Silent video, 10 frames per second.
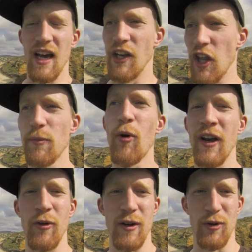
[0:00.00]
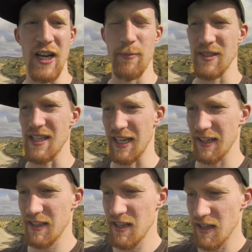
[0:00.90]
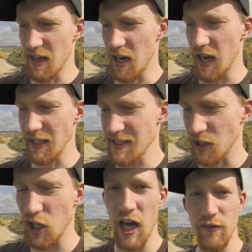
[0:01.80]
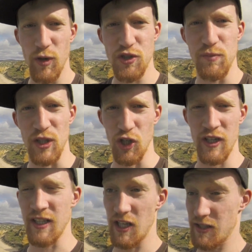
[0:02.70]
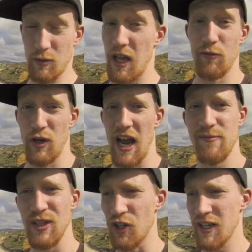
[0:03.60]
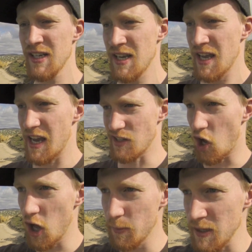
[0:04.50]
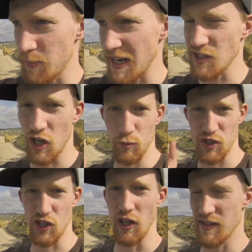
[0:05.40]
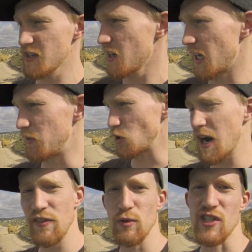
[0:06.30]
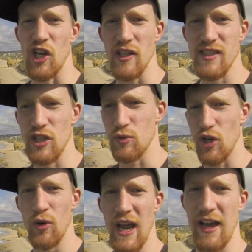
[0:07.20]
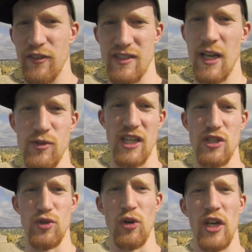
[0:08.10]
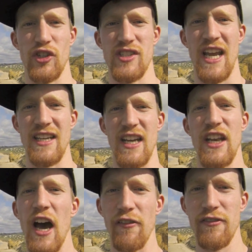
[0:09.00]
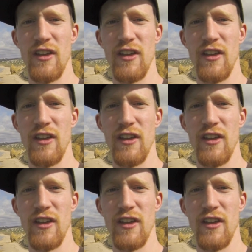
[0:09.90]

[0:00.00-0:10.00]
Another point I want to bring up is, like, at least a lot of what you've been learning, at least a lot of what I've been learning, has all been based on results. If you don't have the results, you don't have the subject, you don't understand it enough.